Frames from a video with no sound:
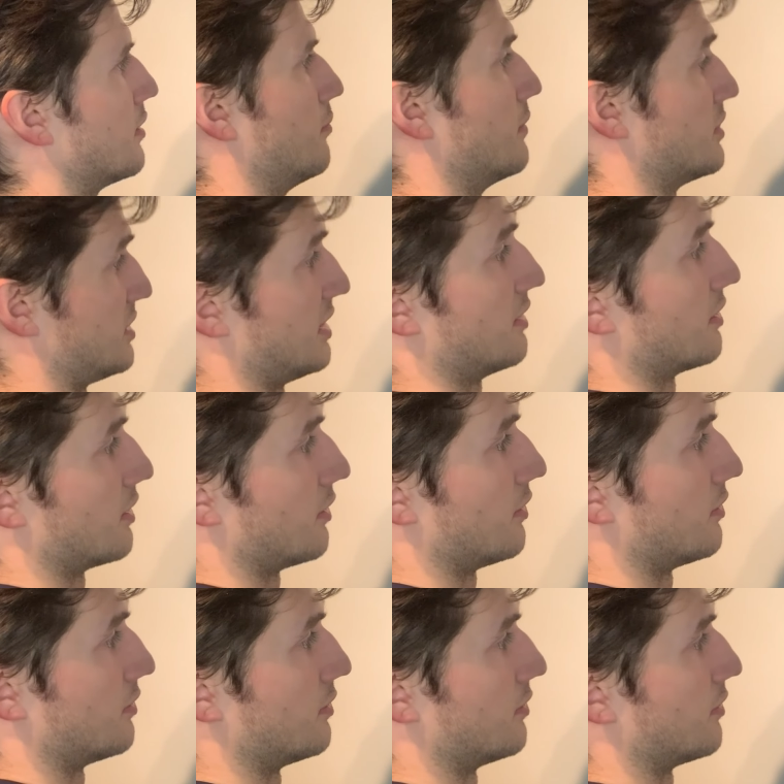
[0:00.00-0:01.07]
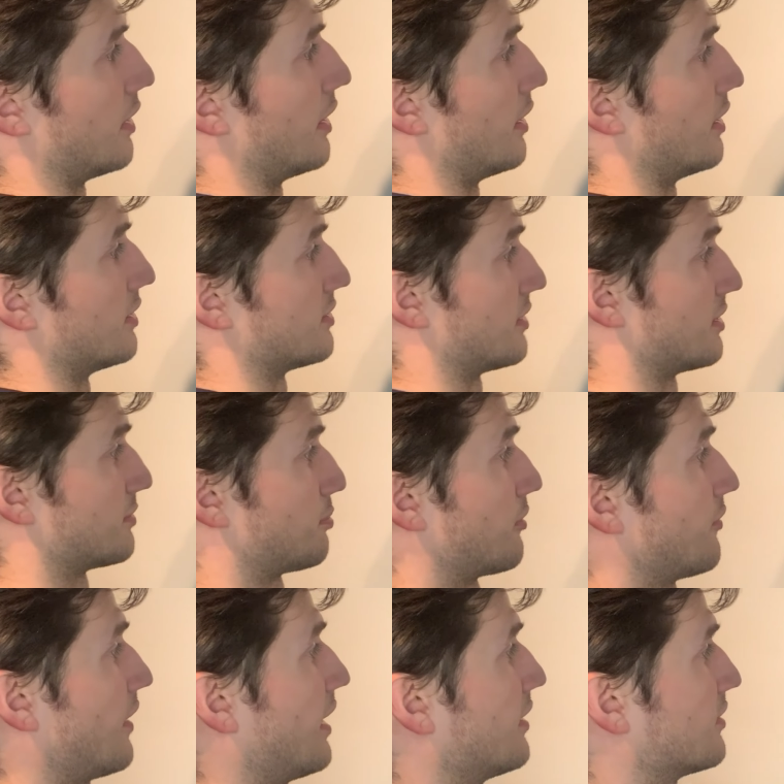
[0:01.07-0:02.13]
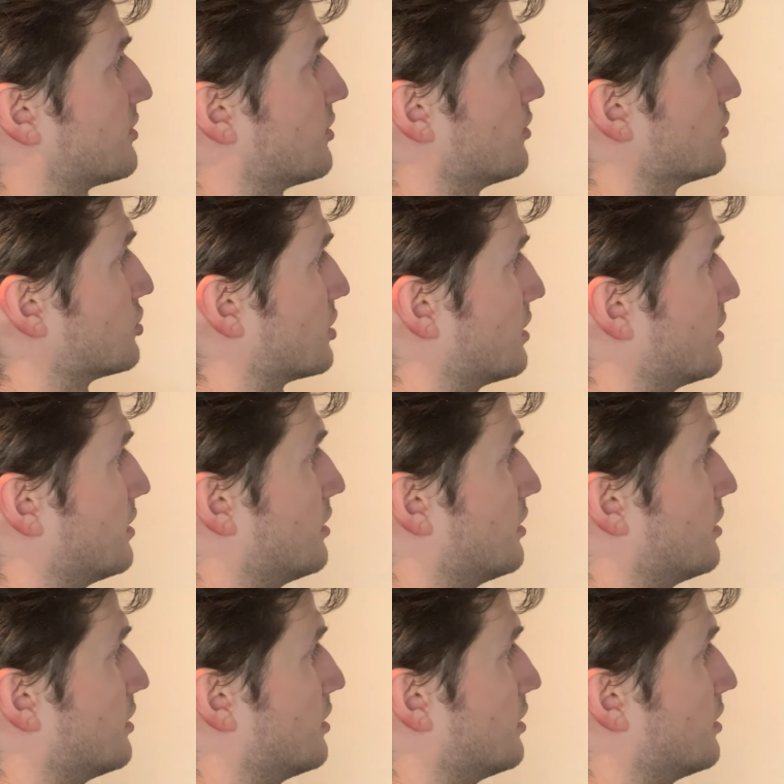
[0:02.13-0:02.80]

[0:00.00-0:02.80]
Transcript: material, right? Is providing the solution.